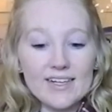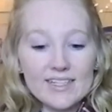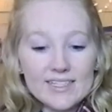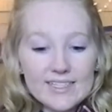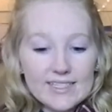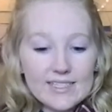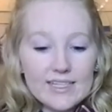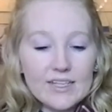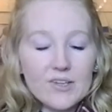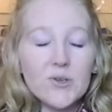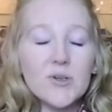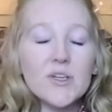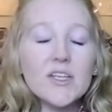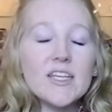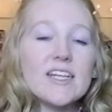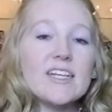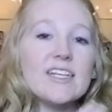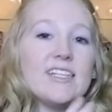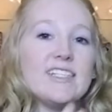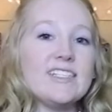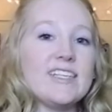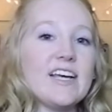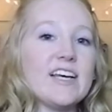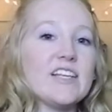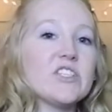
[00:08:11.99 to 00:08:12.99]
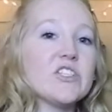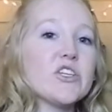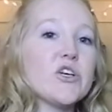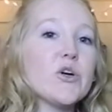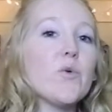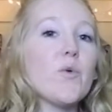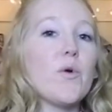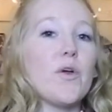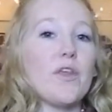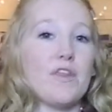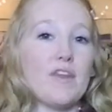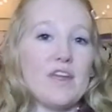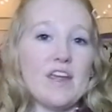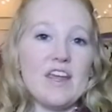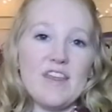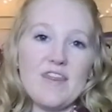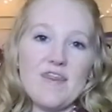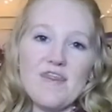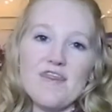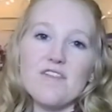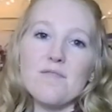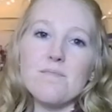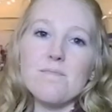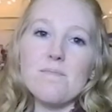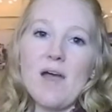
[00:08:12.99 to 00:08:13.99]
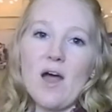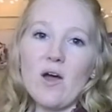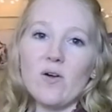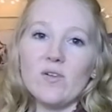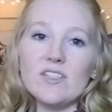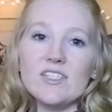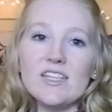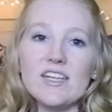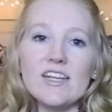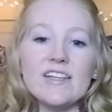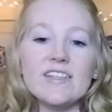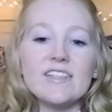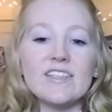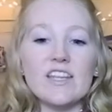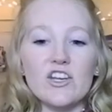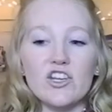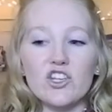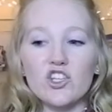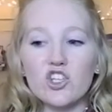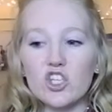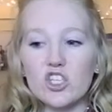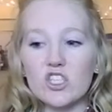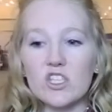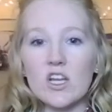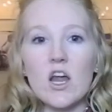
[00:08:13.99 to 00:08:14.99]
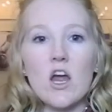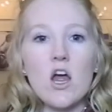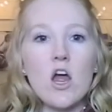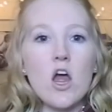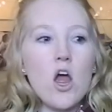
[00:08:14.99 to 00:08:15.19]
It's literally a desert within the mountains, and it's just